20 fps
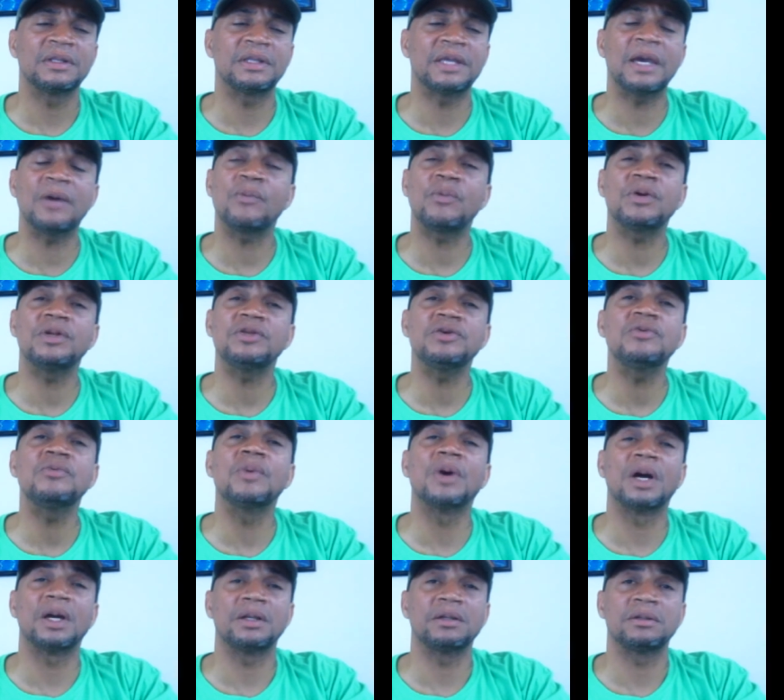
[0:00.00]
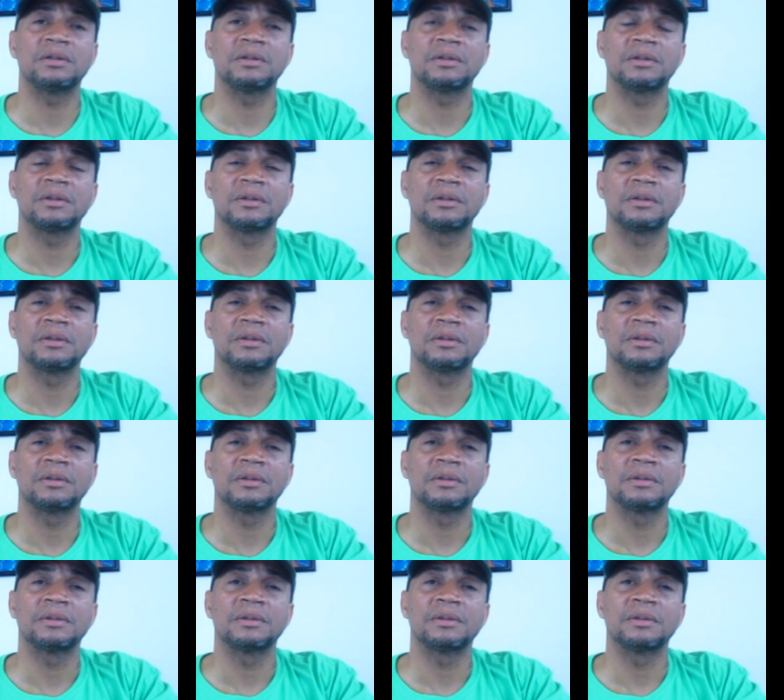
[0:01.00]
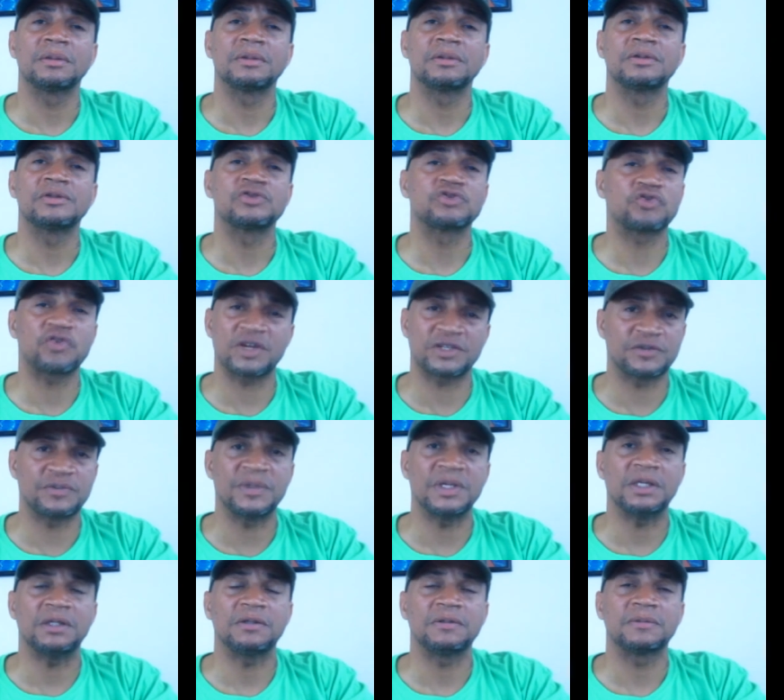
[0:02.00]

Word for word: get what you want. Trust me.